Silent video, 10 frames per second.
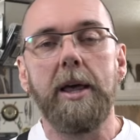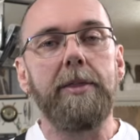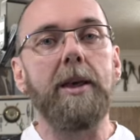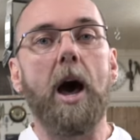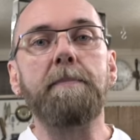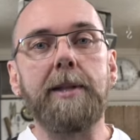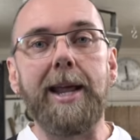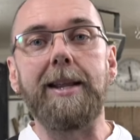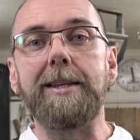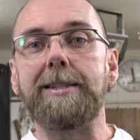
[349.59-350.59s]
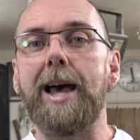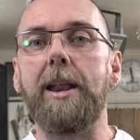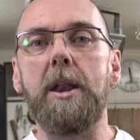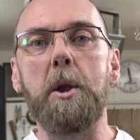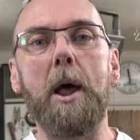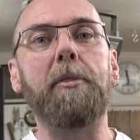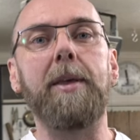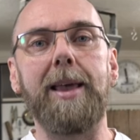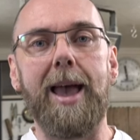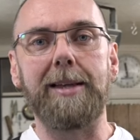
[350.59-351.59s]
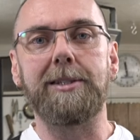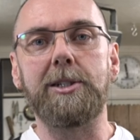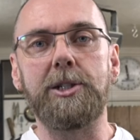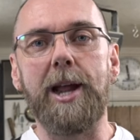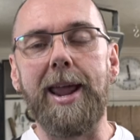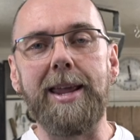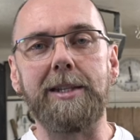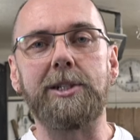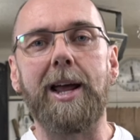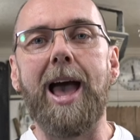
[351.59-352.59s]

The update is that nothing has changed.